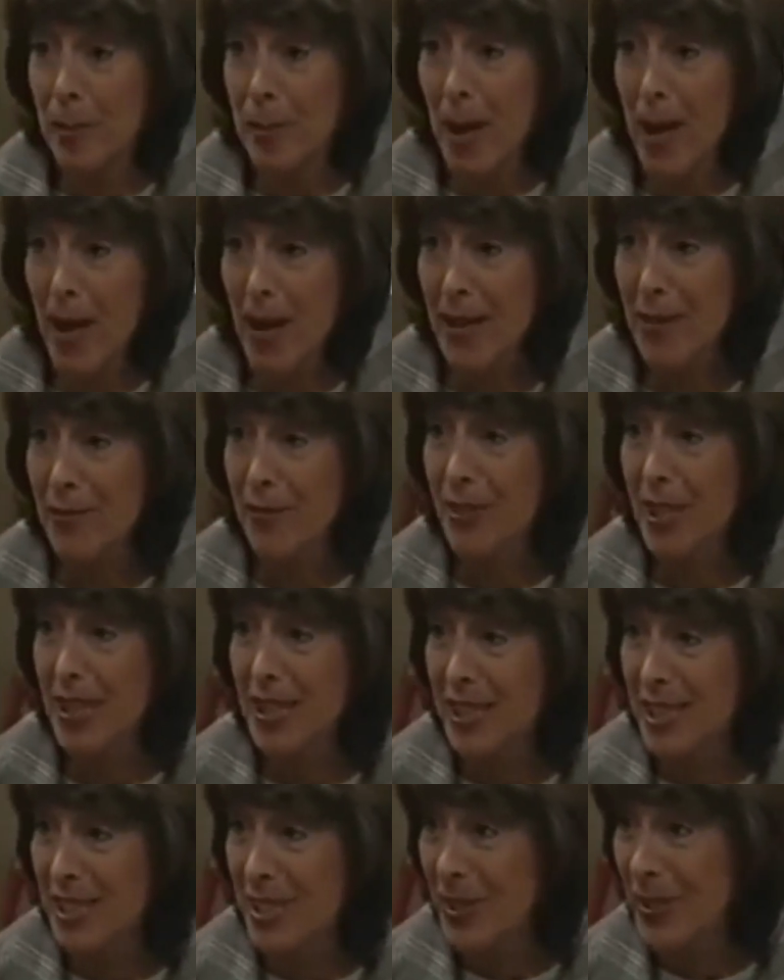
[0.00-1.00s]
park and
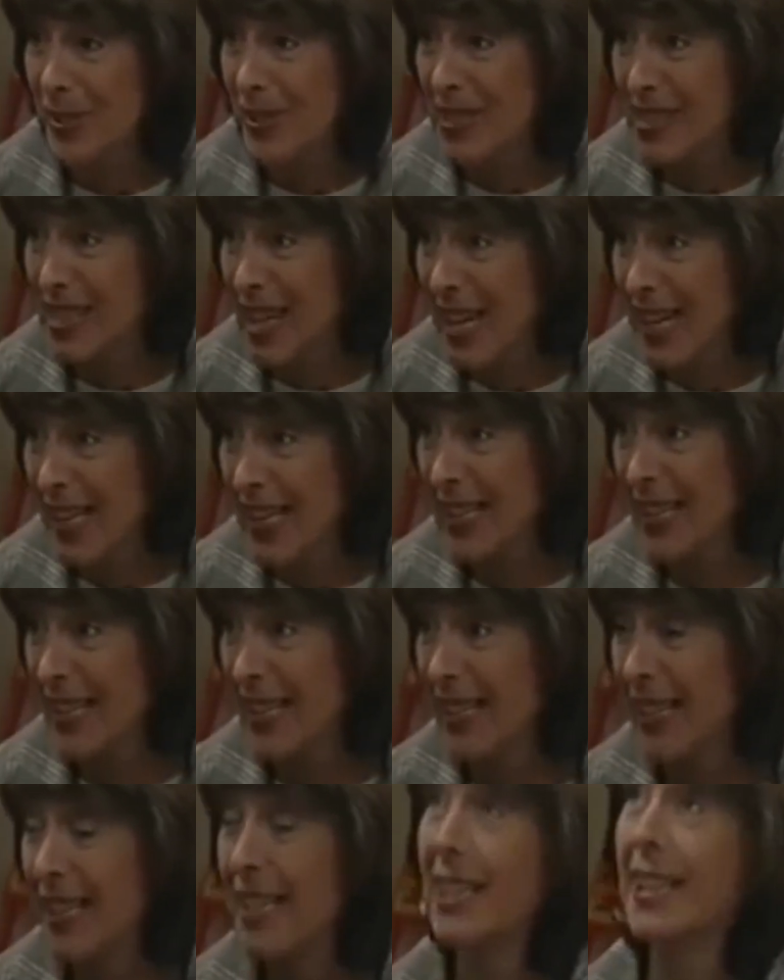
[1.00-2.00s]
feed the ducks, eh?
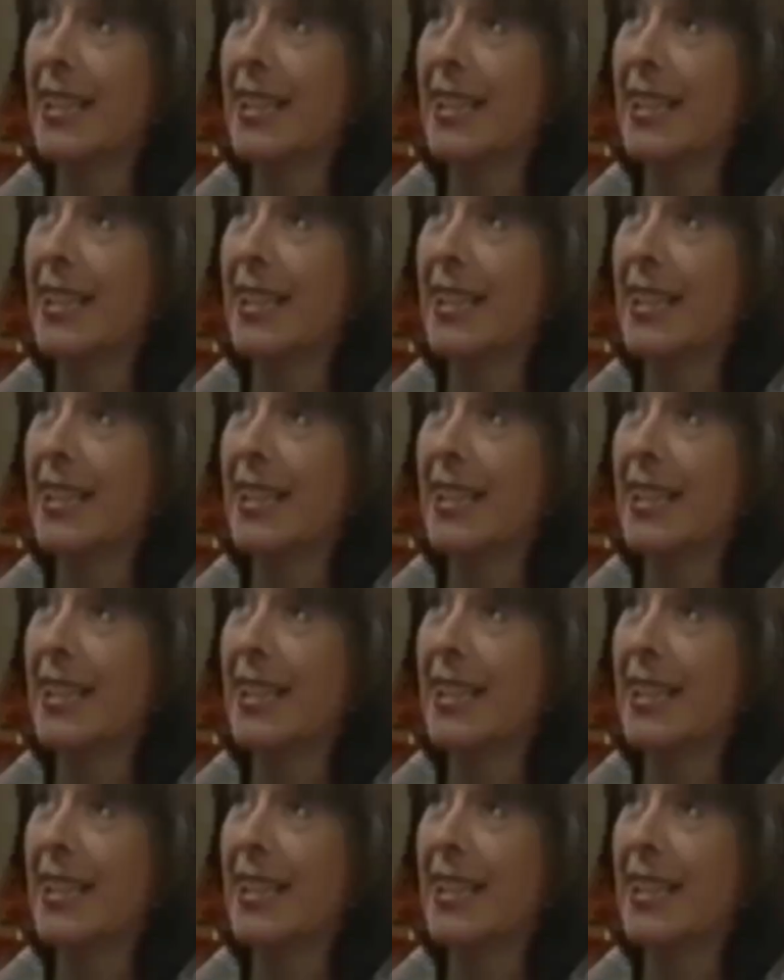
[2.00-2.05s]
Oh, that